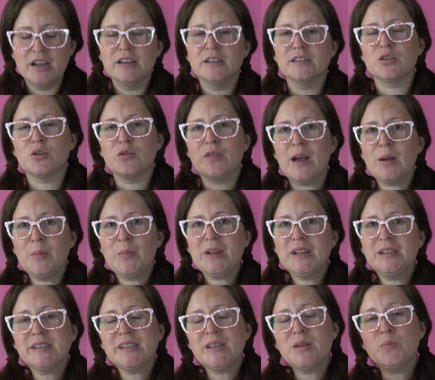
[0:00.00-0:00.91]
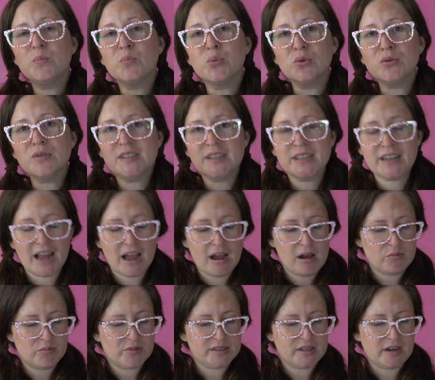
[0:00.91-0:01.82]
So that means the boosted
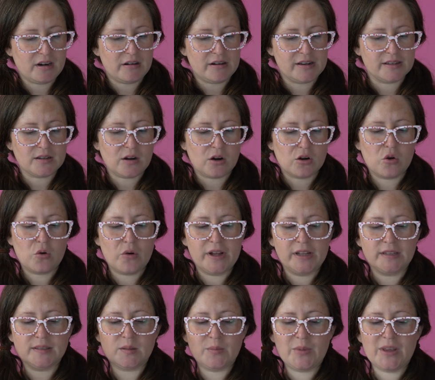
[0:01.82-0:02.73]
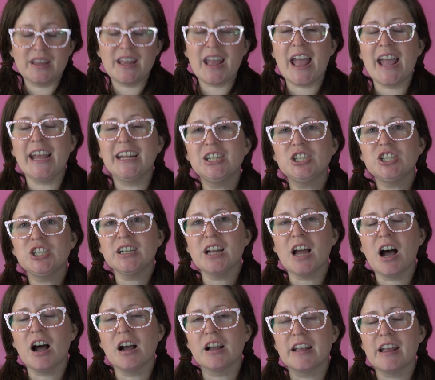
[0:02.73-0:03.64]
Adversaries are going to be the
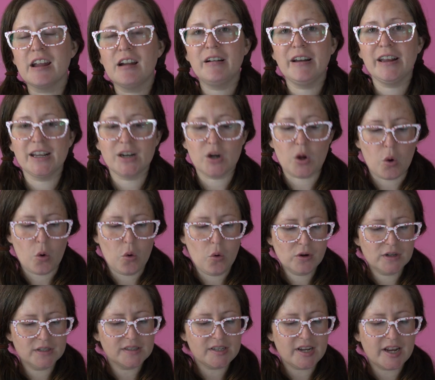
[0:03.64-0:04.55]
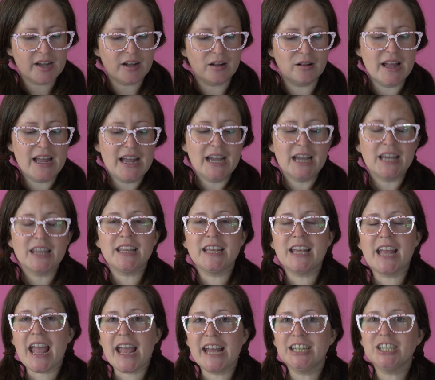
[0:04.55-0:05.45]
ancient Hungarian Horntail,
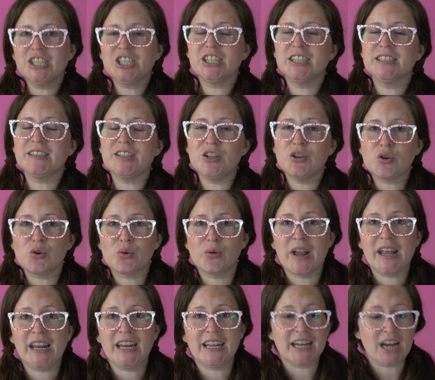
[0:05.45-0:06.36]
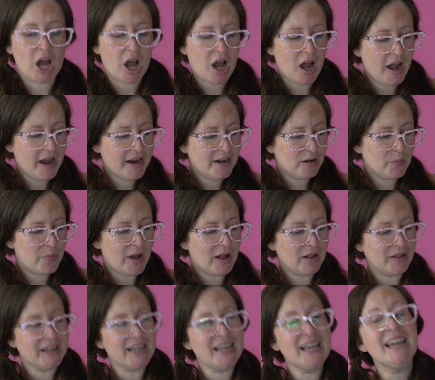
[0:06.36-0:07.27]
the ancient Ukrainian
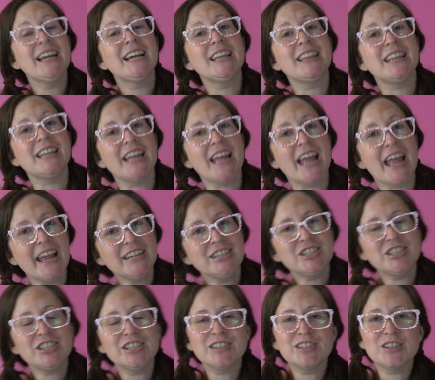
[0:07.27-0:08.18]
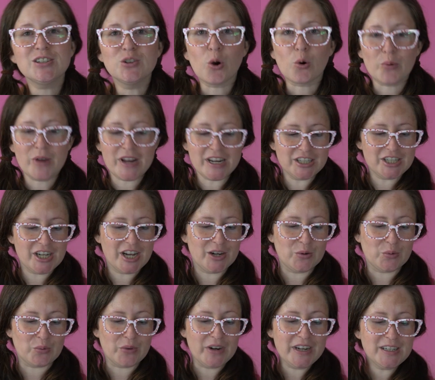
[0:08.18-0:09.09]
Ironbelly, the ancient Norwegian
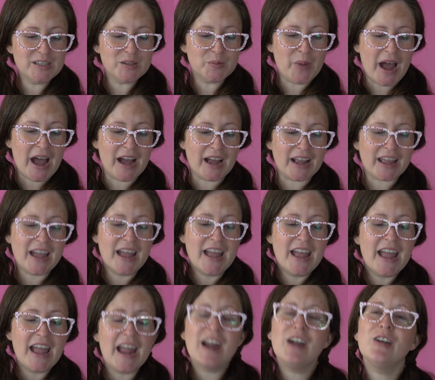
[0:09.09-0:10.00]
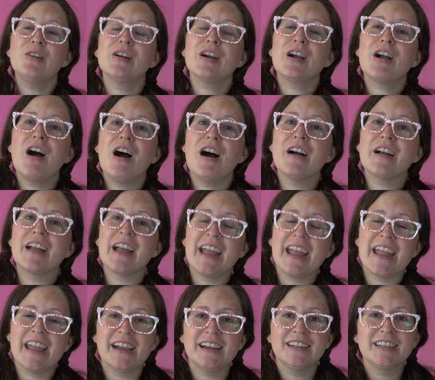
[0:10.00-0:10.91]
Ridgeback,
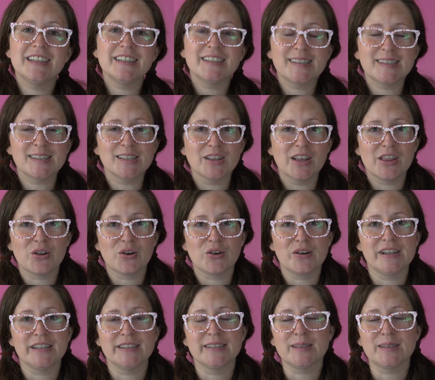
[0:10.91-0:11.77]
Aragog, and Slytherin's